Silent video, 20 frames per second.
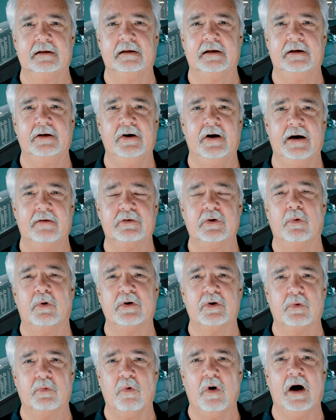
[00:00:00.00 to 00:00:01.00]
And you have to
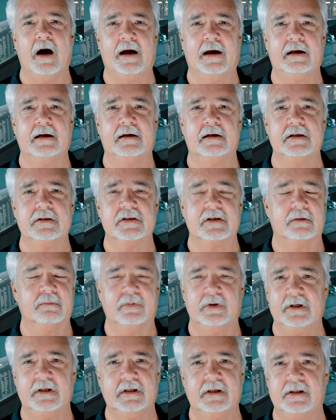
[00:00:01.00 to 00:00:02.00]
wonder why. It's a
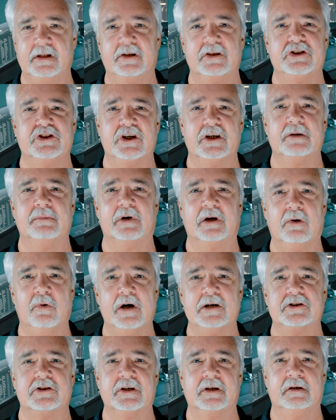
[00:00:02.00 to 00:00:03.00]
completely legitimate
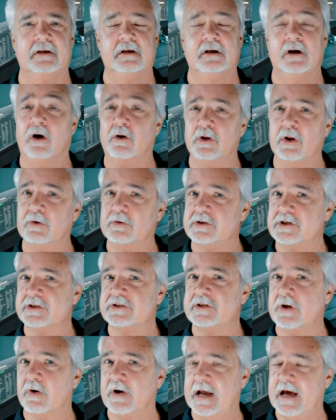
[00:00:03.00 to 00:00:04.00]
question. Although,
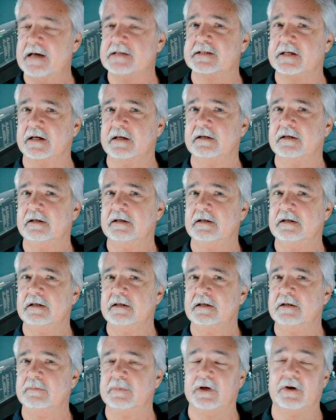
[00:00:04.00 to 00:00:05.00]
just don't ask it.
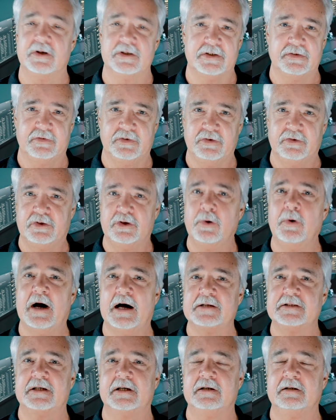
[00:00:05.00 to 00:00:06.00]
Because if you do
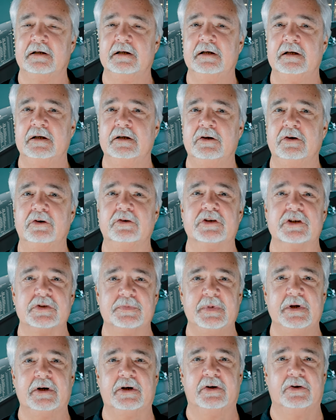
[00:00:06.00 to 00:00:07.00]
ask it, you'll just
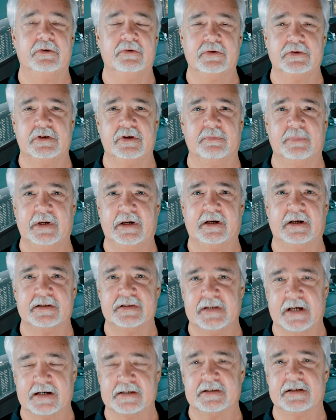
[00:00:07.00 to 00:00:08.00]
be accused of being a
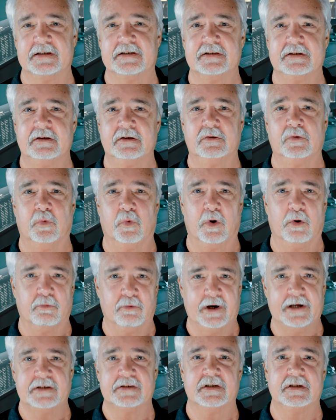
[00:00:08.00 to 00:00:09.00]
sexist or a
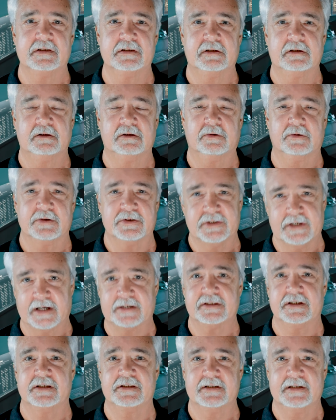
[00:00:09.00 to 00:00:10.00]
racist or
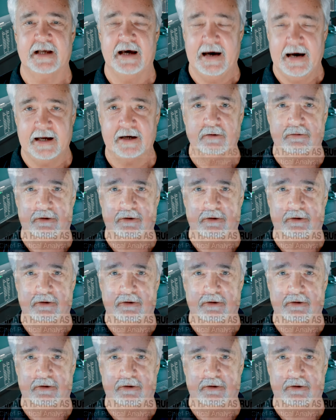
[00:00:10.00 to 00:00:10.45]
sexist and a